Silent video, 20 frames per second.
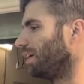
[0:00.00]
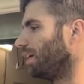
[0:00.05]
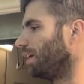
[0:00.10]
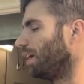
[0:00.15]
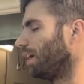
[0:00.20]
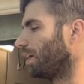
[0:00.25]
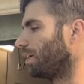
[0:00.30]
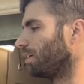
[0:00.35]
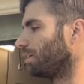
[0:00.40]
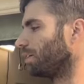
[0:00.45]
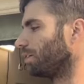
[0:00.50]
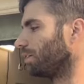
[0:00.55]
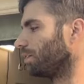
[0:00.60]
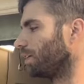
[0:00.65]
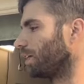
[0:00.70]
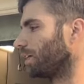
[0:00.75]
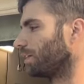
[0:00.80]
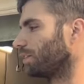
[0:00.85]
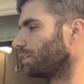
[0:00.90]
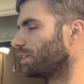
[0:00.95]
I don't know.
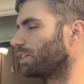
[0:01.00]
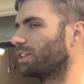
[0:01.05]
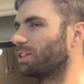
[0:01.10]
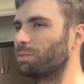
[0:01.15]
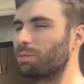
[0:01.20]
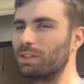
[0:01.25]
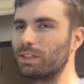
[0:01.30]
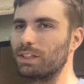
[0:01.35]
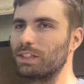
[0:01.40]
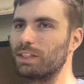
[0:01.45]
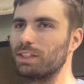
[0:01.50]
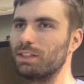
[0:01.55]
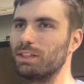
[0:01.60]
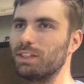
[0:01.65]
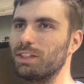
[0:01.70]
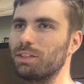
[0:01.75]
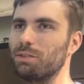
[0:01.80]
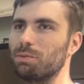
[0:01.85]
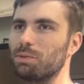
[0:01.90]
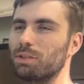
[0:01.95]
Last time all I
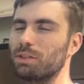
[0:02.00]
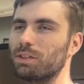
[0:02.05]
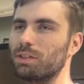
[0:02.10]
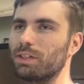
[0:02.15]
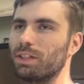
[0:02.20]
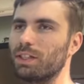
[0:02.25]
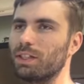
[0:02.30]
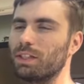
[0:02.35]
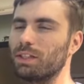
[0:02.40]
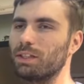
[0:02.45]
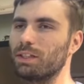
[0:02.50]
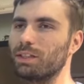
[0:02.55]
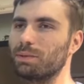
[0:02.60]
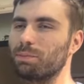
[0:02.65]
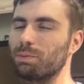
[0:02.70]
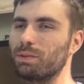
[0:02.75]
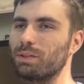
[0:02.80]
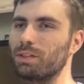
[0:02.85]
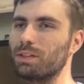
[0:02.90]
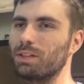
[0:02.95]
did was crank it up,
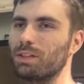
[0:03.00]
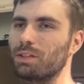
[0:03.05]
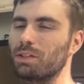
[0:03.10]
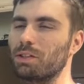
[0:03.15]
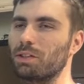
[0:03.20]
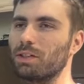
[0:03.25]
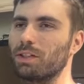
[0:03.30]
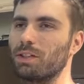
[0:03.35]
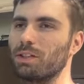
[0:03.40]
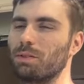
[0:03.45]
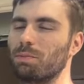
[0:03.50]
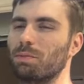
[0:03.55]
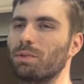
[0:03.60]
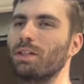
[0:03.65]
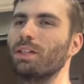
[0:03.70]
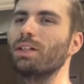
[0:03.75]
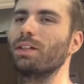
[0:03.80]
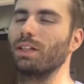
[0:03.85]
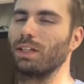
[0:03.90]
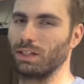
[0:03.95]
put it on the trans
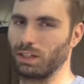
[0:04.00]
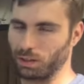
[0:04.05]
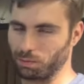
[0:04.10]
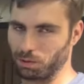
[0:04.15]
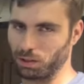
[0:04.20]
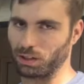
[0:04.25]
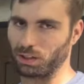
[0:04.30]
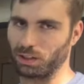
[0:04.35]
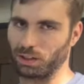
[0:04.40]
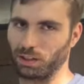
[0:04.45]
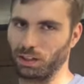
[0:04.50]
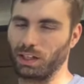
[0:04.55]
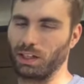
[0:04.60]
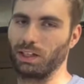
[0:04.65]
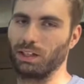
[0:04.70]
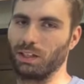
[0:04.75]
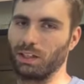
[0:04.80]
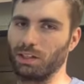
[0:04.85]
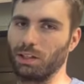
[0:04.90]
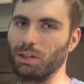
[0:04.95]
brake, like I'm talking
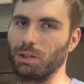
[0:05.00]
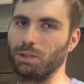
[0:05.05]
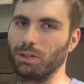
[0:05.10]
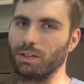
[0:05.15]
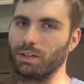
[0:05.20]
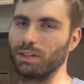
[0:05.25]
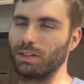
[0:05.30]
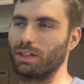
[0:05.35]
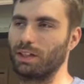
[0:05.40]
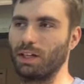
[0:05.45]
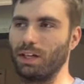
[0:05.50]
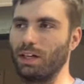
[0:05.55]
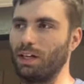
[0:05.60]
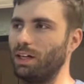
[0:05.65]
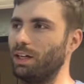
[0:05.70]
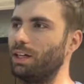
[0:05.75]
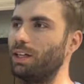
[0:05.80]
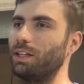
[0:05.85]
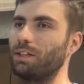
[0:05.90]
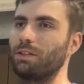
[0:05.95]
lightly load it,
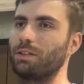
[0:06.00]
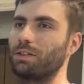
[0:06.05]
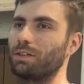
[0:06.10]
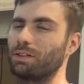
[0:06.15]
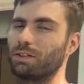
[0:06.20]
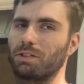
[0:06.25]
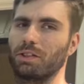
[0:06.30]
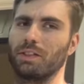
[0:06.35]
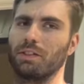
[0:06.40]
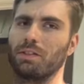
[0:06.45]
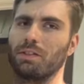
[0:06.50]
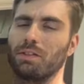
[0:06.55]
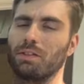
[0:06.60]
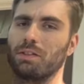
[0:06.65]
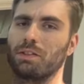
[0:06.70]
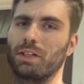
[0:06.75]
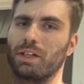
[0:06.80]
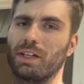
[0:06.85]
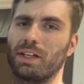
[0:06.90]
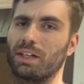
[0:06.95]
and then took it straight to the
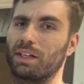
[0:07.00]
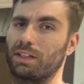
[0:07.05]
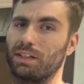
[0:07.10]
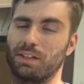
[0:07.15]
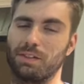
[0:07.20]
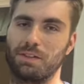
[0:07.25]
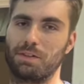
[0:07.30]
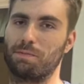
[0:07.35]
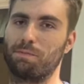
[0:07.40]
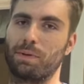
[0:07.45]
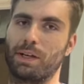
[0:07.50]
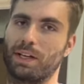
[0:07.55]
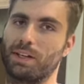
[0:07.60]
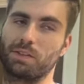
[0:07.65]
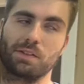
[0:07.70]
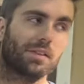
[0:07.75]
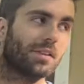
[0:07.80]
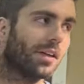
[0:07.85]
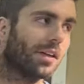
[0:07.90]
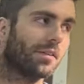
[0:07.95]
track, and it was
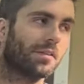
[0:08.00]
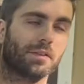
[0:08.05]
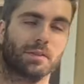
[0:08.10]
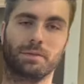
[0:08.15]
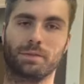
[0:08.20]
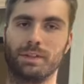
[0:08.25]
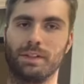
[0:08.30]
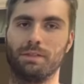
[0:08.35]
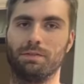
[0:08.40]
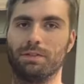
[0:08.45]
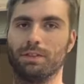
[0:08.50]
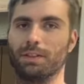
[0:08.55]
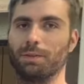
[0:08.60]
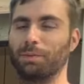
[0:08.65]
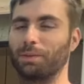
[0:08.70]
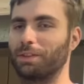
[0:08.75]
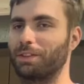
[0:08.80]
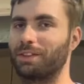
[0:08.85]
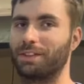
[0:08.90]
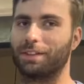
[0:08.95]
bouncing off the rev
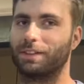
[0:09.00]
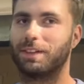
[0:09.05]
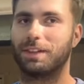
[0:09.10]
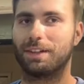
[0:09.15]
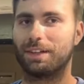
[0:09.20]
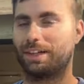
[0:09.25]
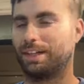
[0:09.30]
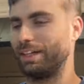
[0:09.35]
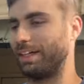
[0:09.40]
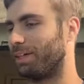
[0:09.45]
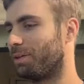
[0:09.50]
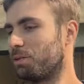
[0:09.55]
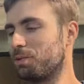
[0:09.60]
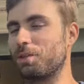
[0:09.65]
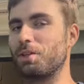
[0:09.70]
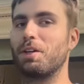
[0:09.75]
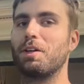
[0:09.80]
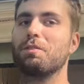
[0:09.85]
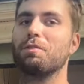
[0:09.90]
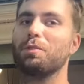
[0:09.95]
limiter, and it was
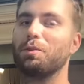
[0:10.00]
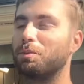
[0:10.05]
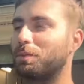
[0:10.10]
awful.